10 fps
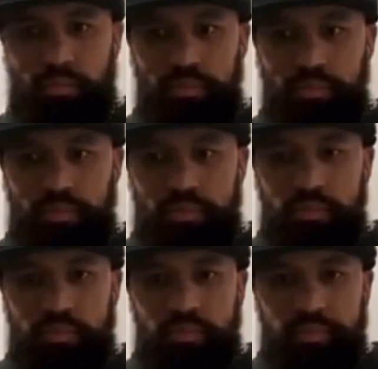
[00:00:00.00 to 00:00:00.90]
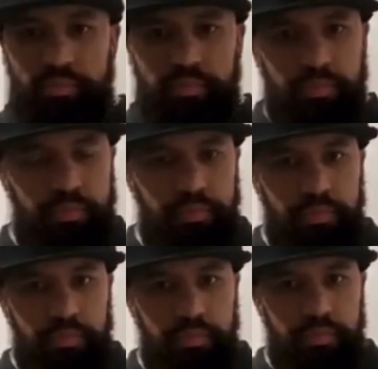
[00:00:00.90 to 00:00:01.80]

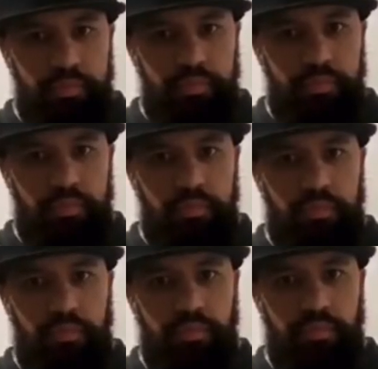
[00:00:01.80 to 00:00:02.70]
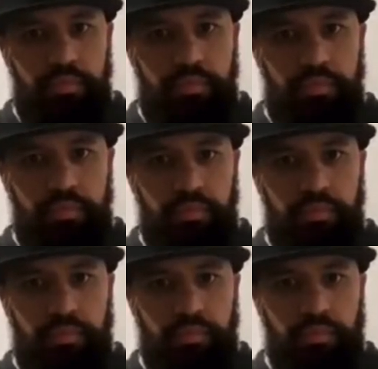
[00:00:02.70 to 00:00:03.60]

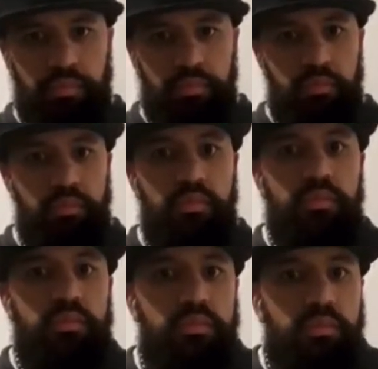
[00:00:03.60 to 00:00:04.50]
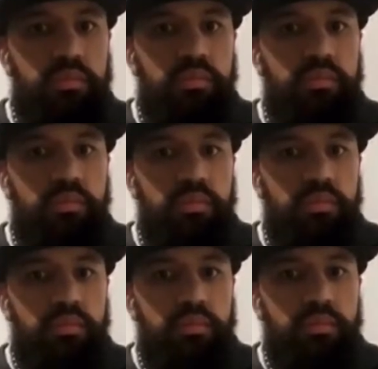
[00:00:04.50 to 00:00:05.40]

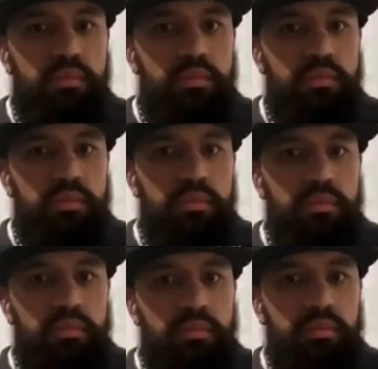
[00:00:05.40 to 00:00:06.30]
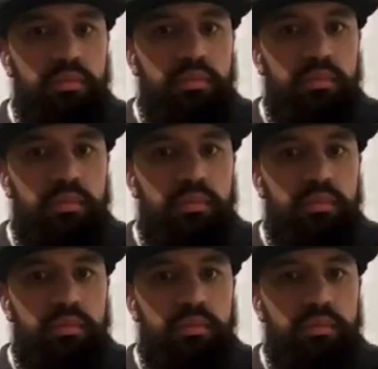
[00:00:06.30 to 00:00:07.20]

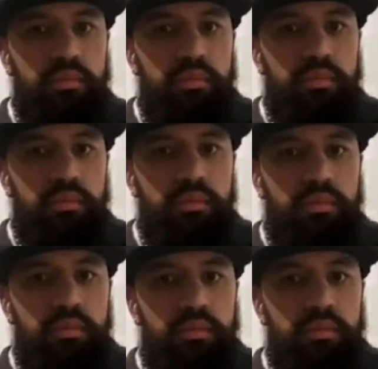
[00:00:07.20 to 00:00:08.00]
[no speech]